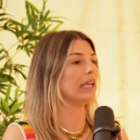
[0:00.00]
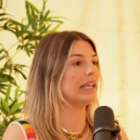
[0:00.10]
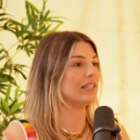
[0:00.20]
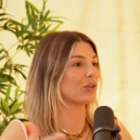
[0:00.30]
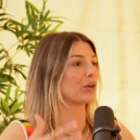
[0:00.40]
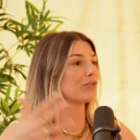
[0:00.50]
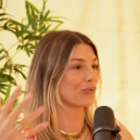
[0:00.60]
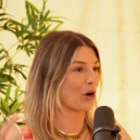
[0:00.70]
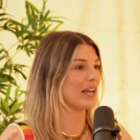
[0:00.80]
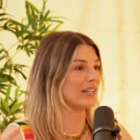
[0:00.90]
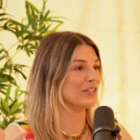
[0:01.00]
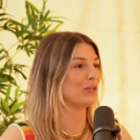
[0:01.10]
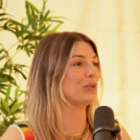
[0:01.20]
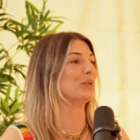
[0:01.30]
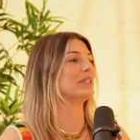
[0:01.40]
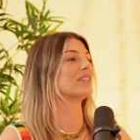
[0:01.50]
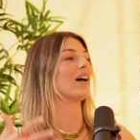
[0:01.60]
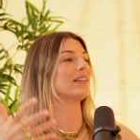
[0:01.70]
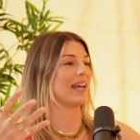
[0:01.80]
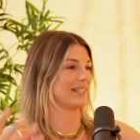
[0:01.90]
Is there a friend who has
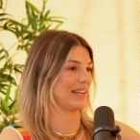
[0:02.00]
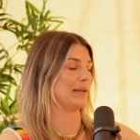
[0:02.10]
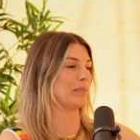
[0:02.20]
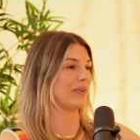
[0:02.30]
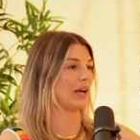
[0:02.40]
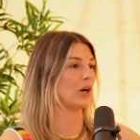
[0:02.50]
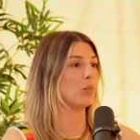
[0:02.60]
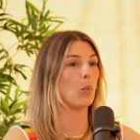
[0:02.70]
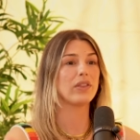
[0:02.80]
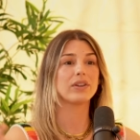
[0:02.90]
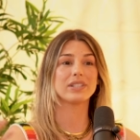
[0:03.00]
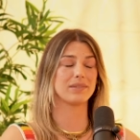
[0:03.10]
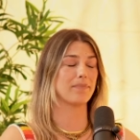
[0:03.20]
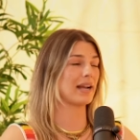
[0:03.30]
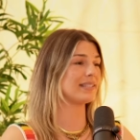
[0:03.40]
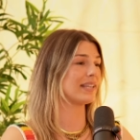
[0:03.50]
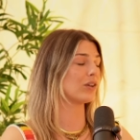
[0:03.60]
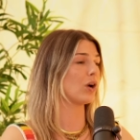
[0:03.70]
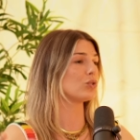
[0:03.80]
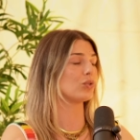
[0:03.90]
gotten that type of help? Whether it's a mindset
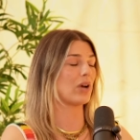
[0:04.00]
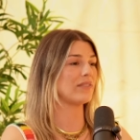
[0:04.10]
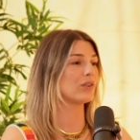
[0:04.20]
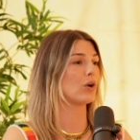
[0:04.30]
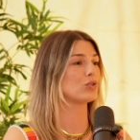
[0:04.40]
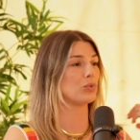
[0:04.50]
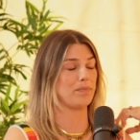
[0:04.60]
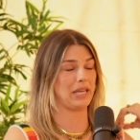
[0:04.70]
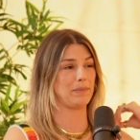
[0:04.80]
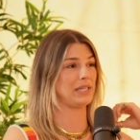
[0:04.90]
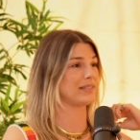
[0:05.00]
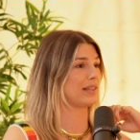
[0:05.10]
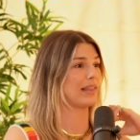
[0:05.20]
coach, life coach, maybe it's a